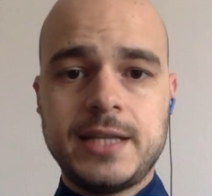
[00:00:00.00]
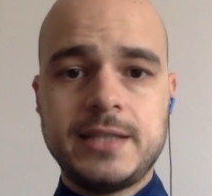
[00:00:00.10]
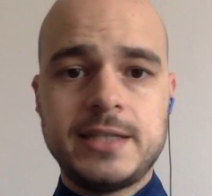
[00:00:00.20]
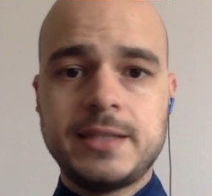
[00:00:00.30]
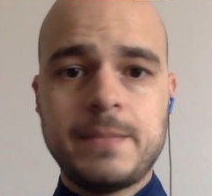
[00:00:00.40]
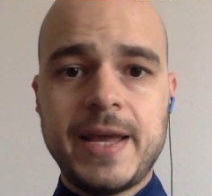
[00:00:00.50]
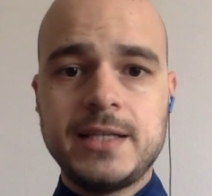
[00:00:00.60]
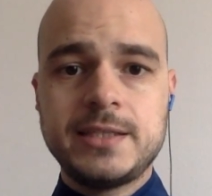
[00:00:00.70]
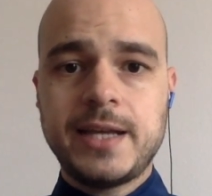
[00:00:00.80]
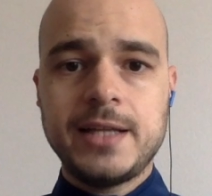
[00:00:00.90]
it doesn't make
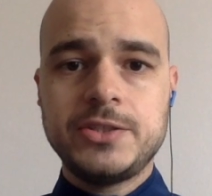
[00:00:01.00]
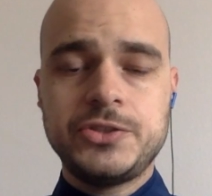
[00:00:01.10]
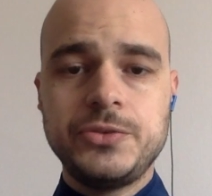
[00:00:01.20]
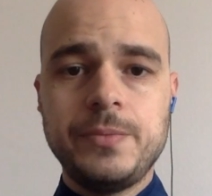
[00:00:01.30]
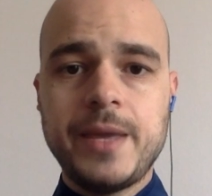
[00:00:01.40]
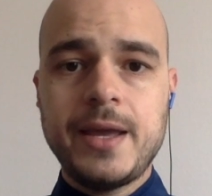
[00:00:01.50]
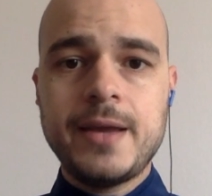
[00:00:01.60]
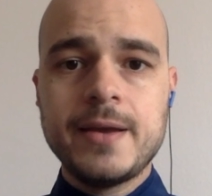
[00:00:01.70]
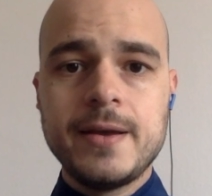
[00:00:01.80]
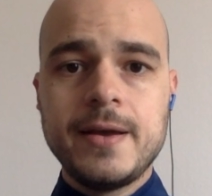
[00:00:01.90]
sense to me